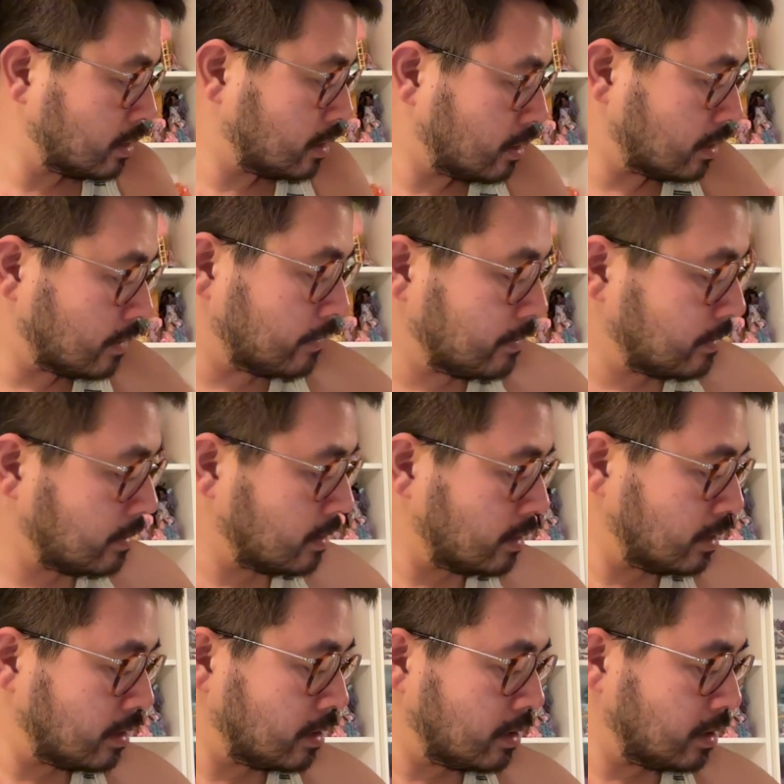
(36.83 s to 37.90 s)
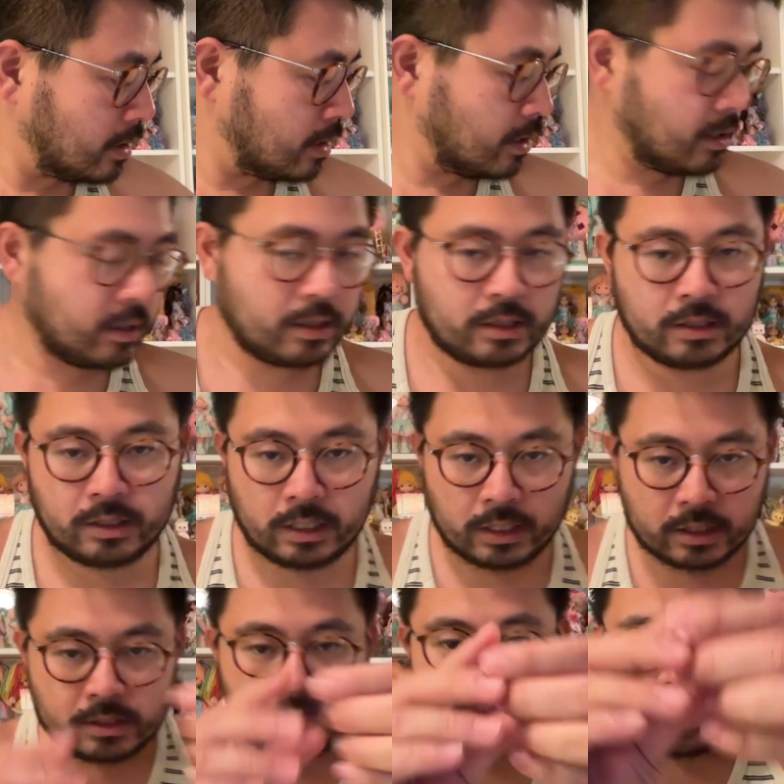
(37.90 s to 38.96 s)
hold up,
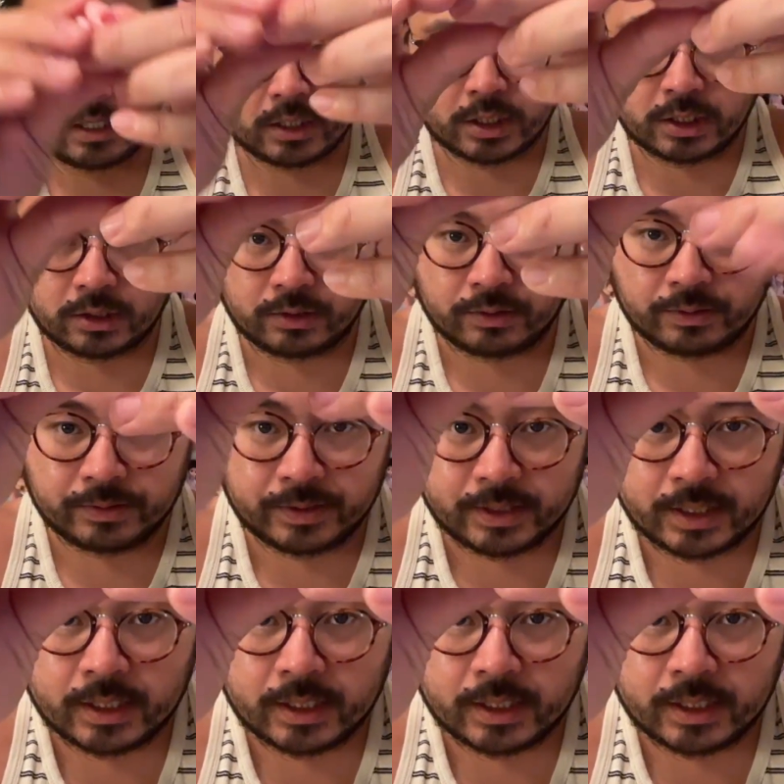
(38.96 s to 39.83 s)
these pink shoes,